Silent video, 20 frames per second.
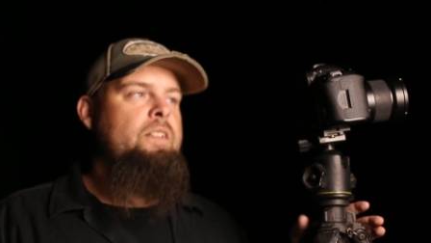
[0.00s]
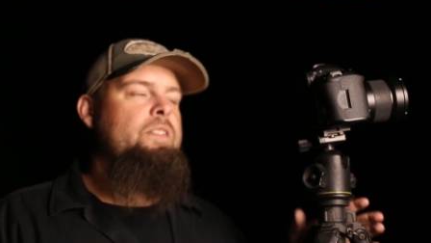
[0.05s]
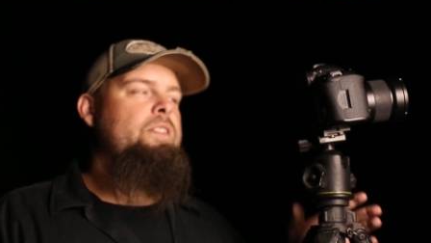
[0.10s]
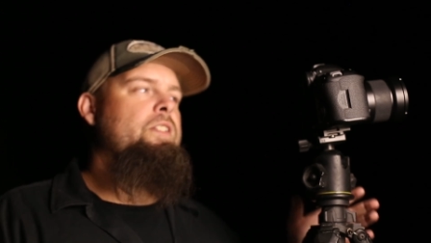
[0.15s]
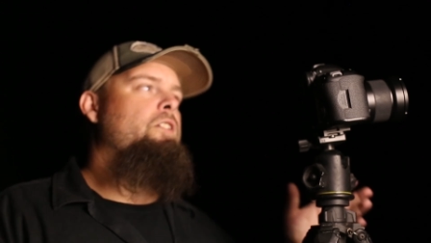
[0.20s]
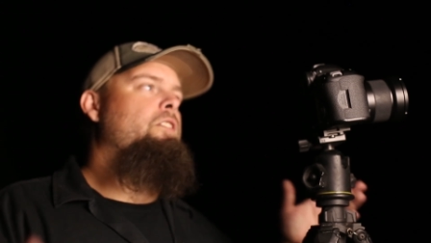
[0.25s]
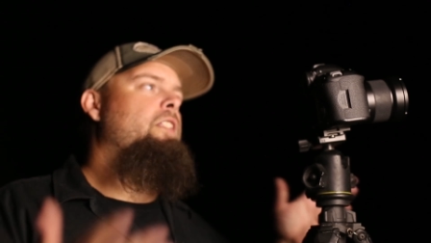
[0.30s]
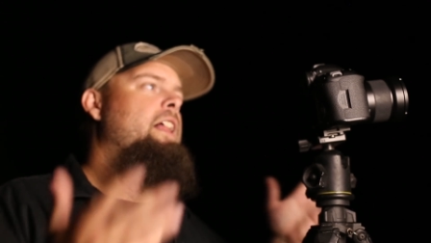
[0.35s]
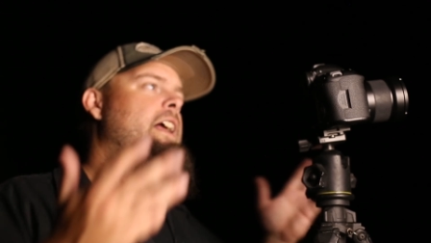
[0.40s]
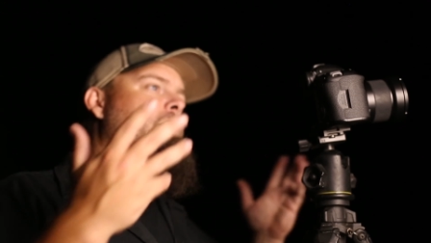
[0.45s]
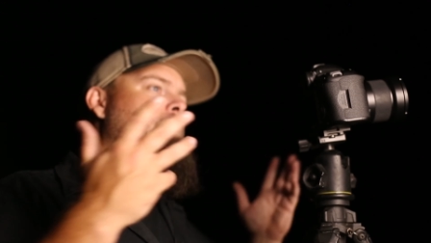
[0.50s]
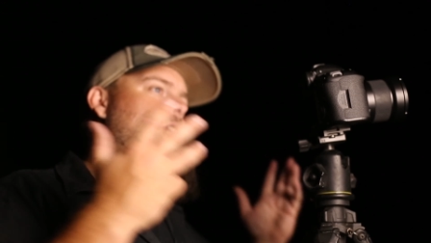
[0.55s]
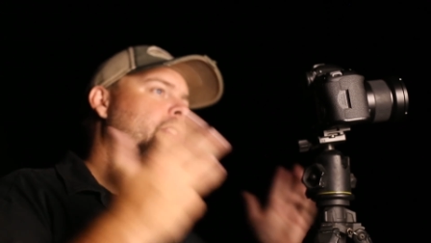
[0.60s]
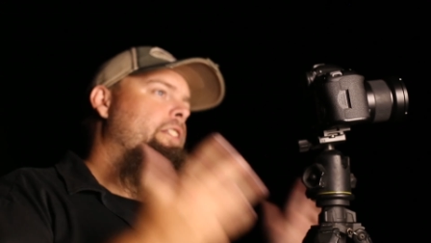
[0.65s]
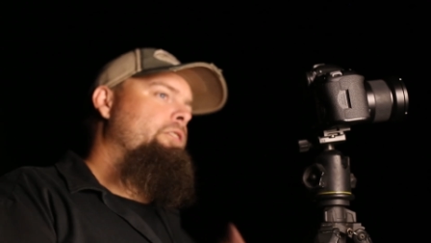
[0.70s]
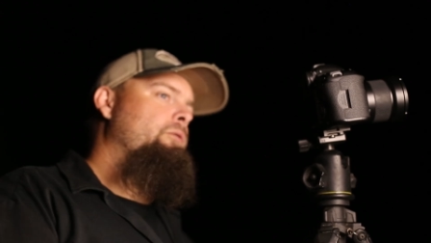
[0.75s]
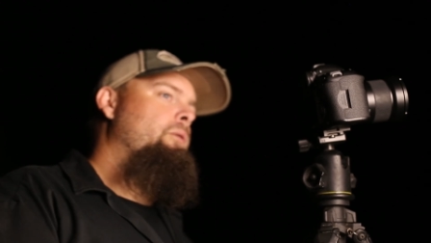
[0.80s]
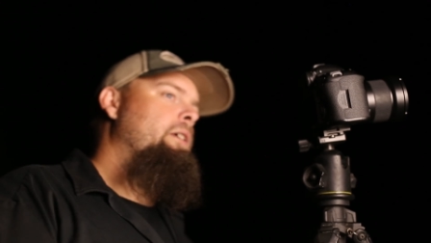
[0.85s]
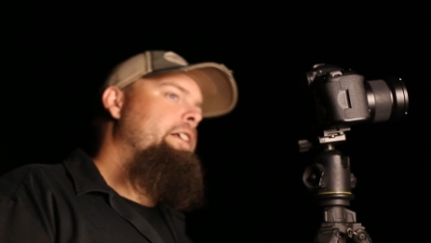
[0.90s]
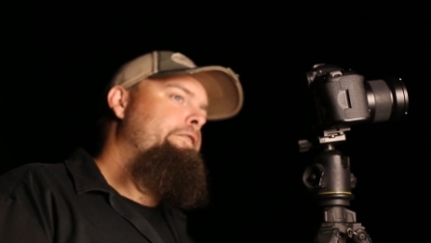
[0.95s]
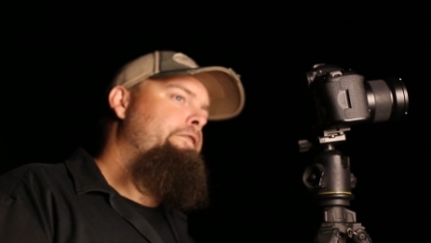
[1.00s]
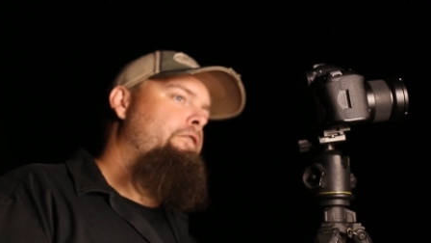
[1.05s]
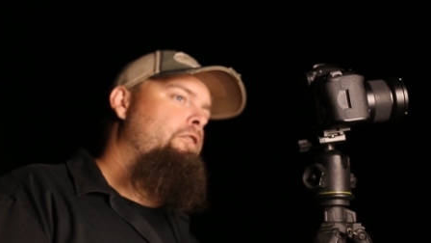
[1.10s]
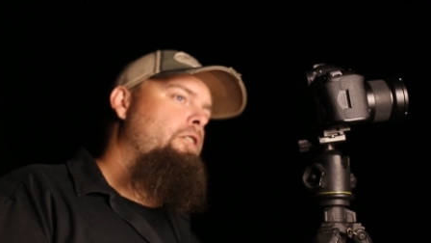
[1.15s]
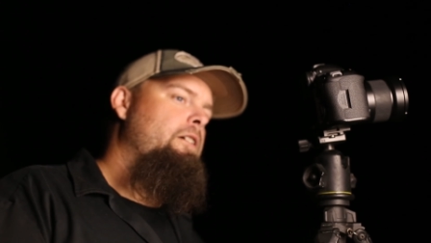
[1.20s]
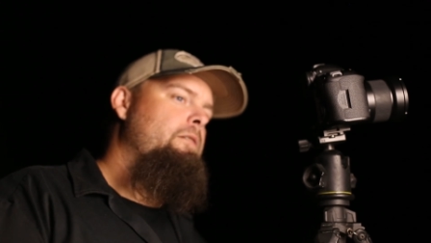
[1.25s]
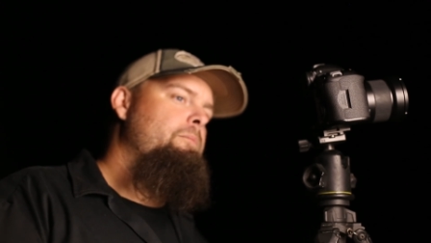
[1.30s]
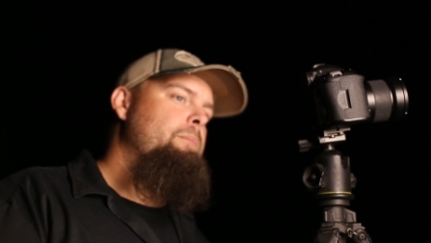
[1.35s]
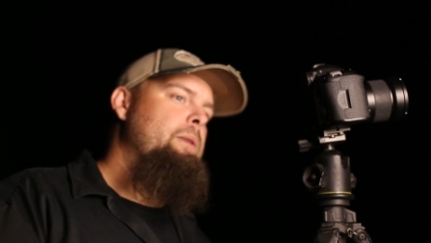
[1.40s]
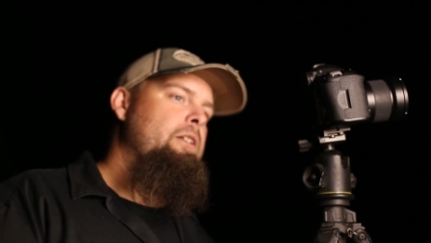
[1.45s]
so like with a
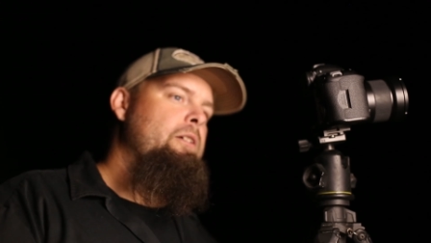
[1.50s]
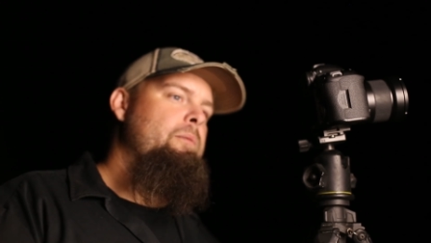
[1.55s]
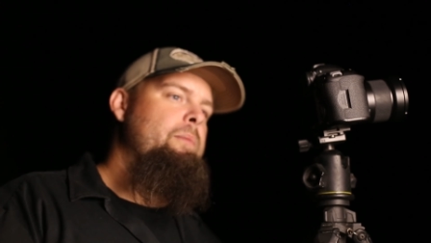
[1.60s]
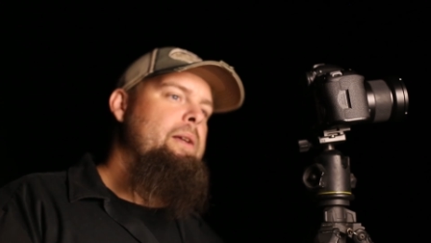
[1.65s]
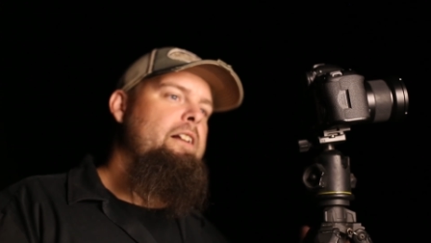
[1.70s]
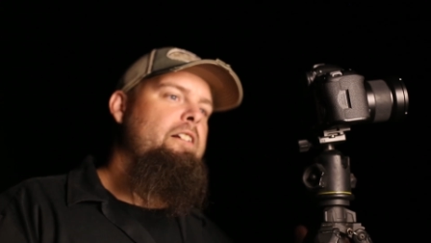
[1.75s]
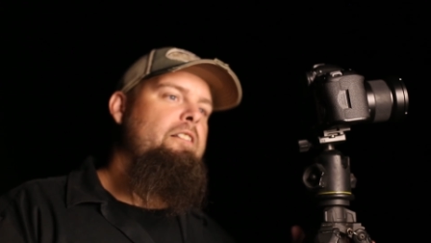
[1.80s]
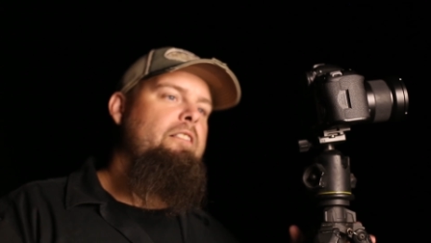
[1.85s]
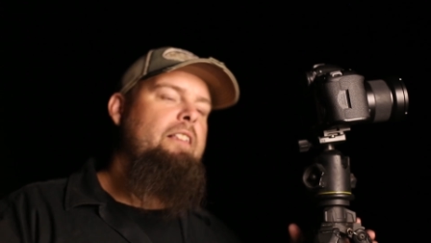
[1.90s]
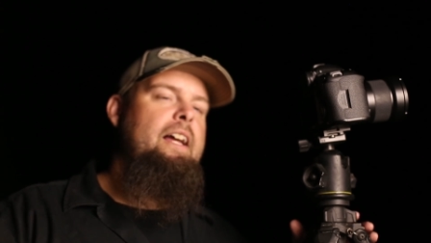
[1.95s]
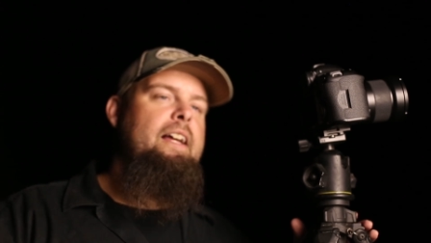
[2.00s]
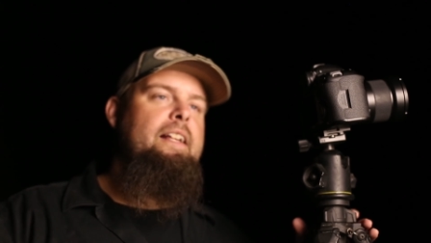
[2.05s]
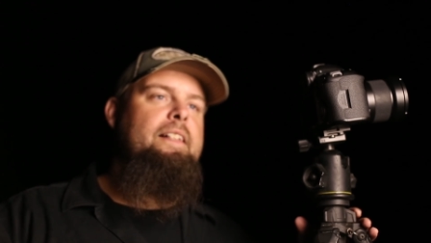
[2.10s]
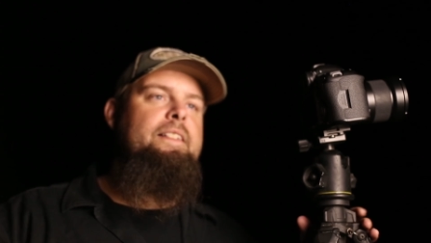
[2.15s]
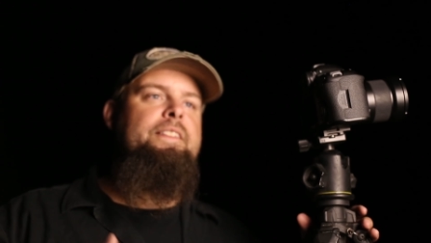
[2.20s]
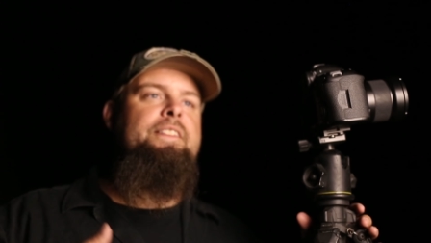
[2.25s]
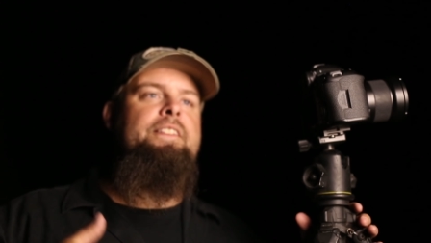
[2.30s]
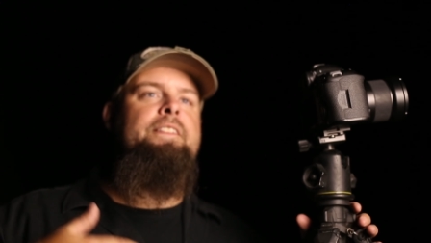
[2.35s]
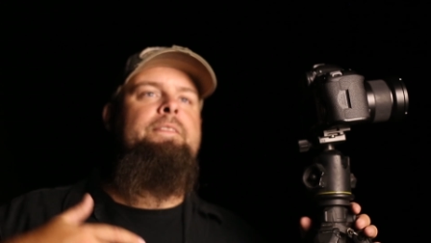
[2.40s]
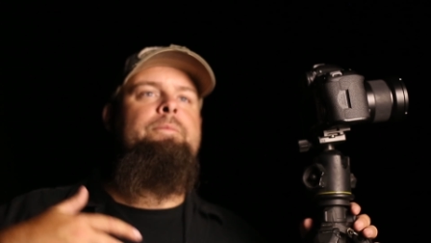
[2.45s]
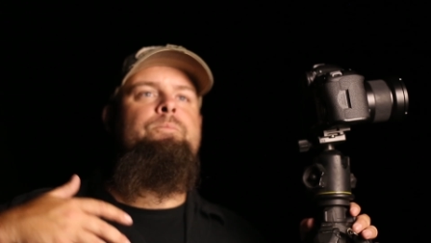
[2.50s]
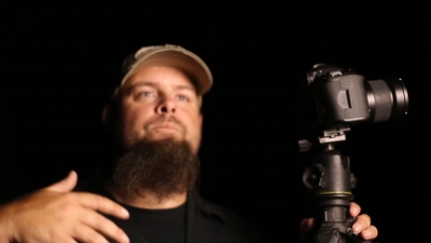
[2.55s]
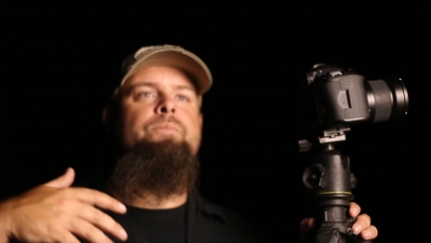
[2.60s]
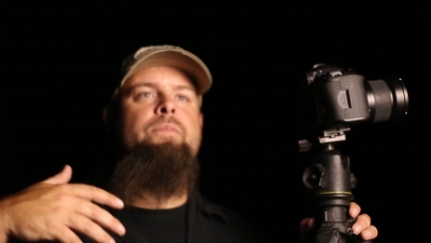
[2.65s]
24 millimeter lens